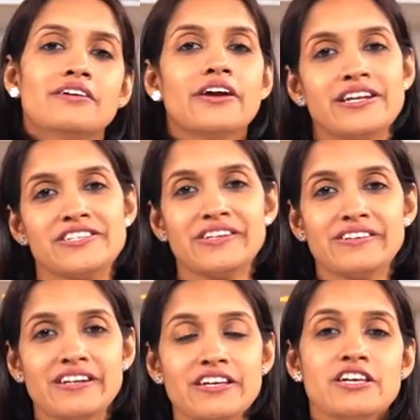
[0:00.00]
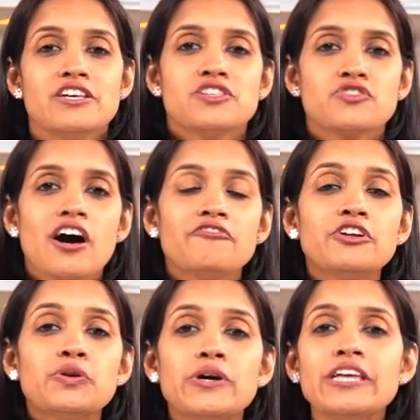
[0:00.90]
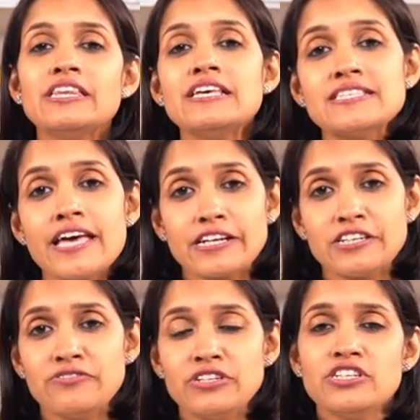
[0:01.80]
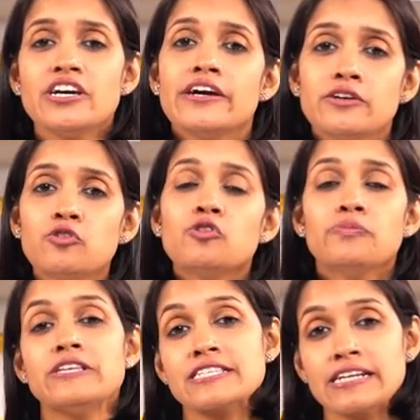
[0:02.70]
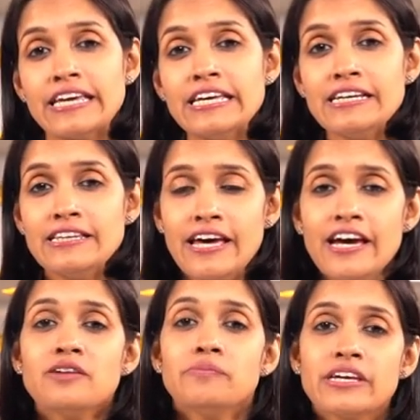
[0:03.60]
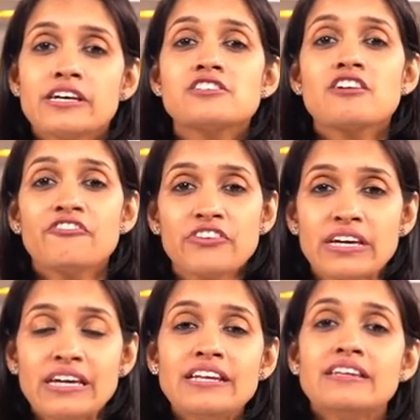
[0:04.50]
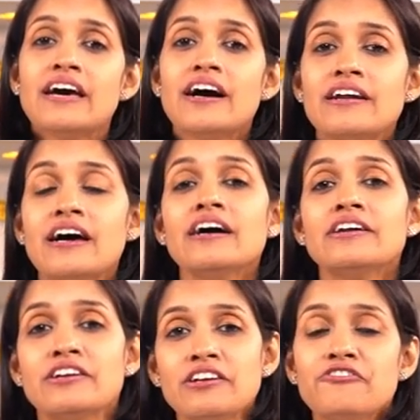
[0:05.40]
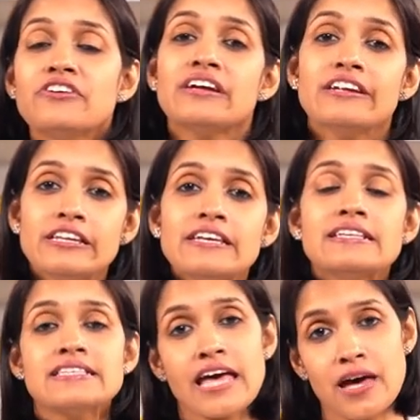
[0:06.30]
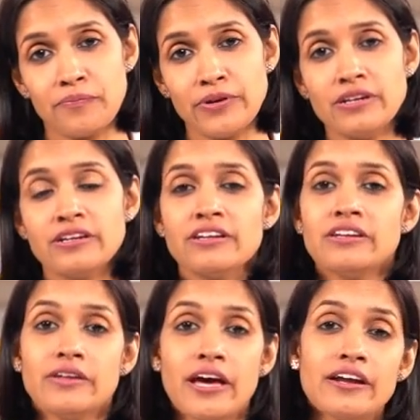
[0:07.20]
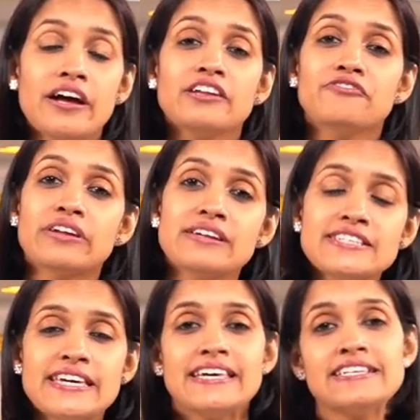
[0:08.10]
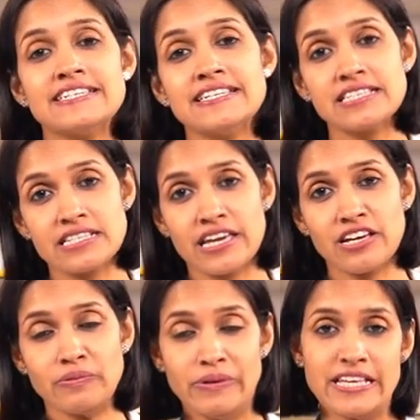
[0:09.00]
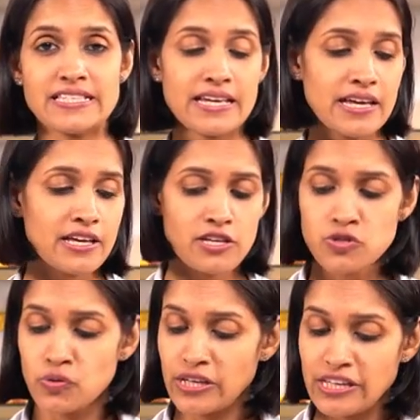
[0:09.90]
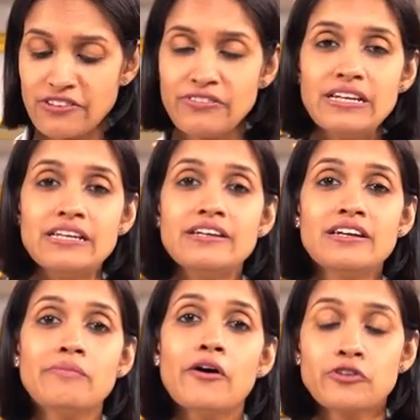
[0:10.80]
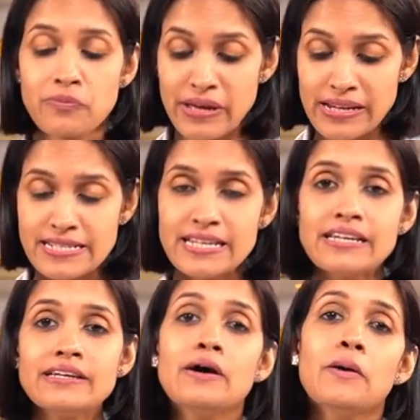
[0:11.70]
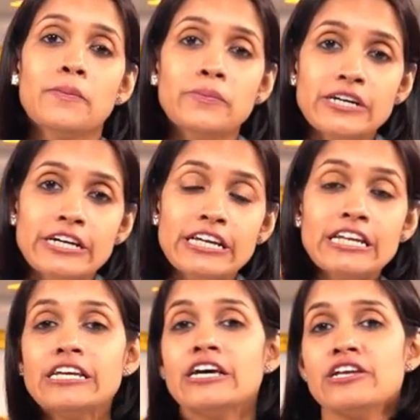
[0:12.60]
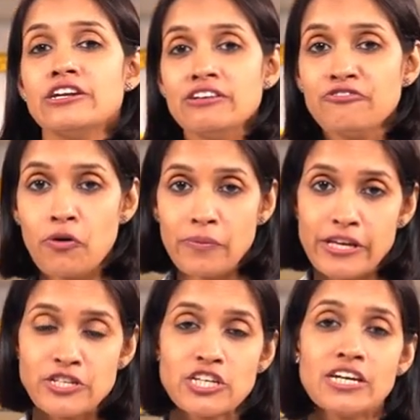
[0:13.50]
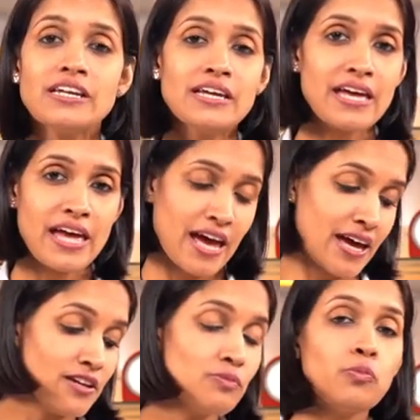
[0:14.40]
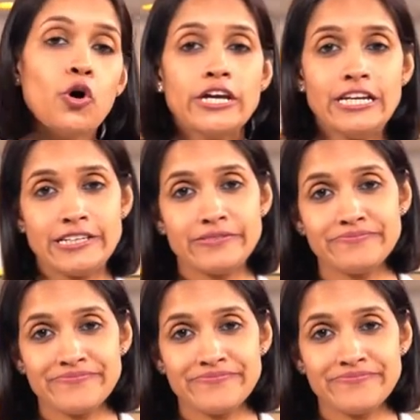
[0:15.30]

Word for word: Right, children? So after doing this activity, I hope it's clear that because of heat, there are different things happen. There are different changes take place. So here we learn about melting, burning, deformation and boiling.